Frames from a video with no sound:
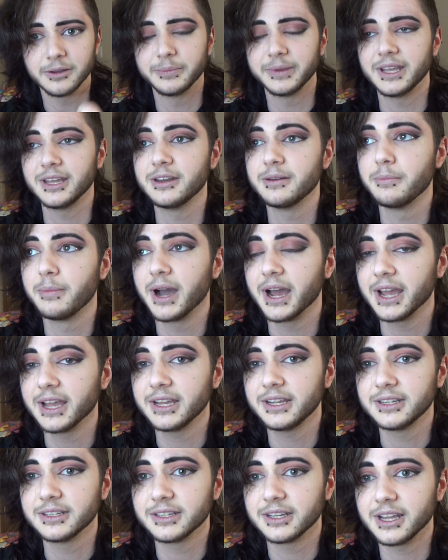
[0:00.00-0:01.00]
in
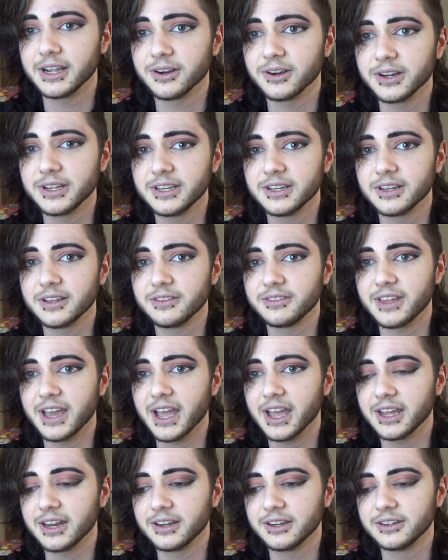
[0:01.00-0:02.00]
my area
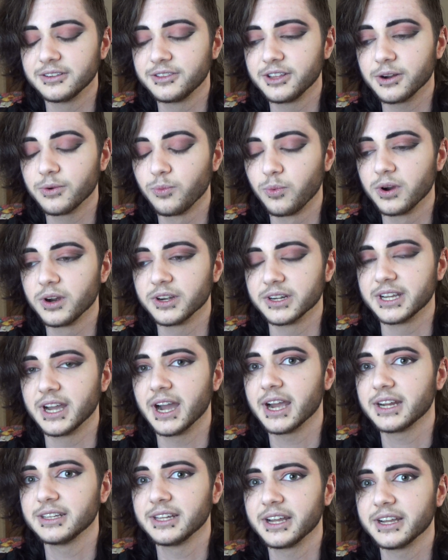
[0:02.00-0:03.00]
that there weren't
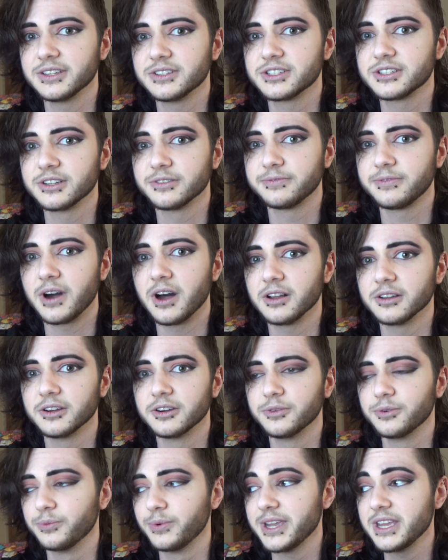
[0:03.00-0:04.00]
guidelines to
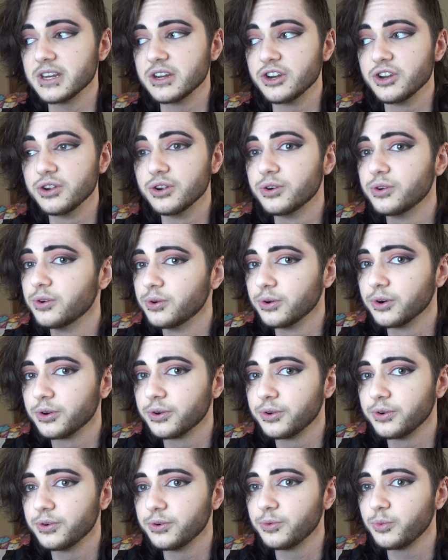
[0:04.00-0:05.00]
follow. We knew
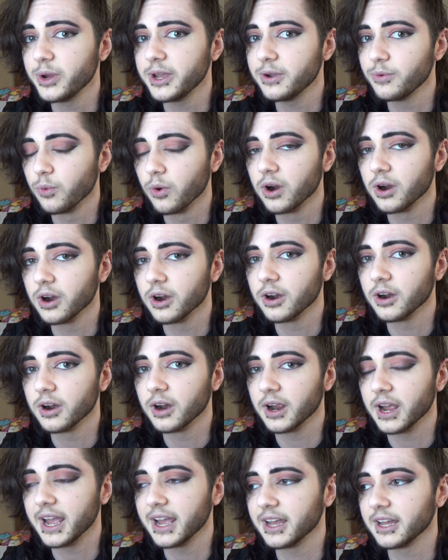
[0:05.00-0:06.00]
who we
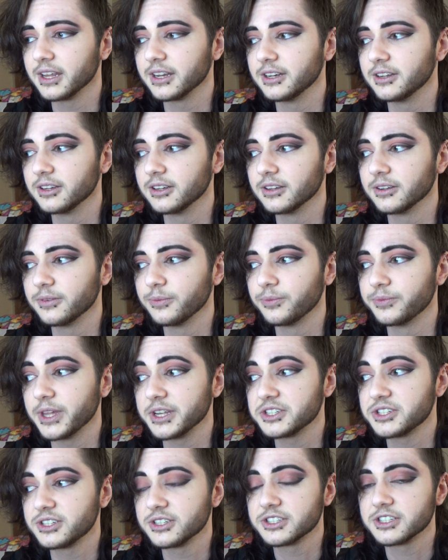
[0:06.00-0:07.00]
were, and
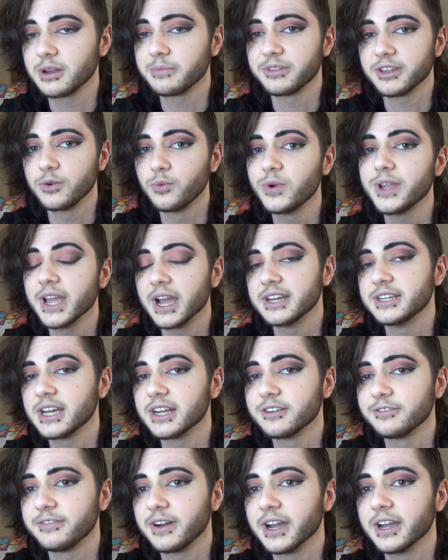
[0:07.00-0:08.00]
that's just something we
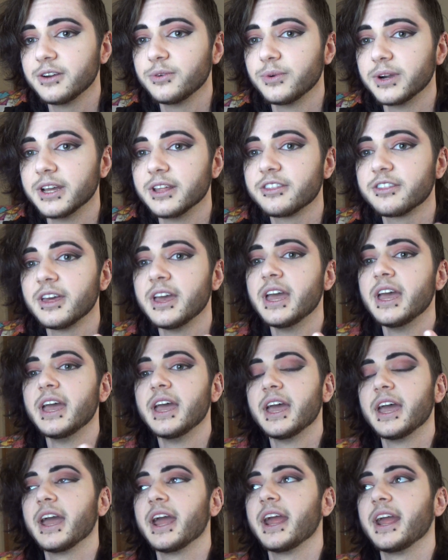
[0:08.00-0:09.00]
identified with.
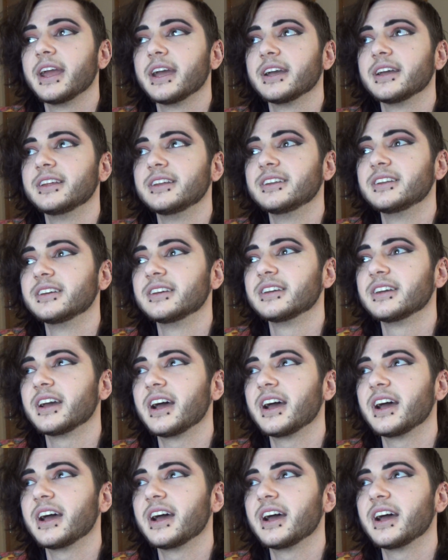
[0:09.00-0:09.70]
And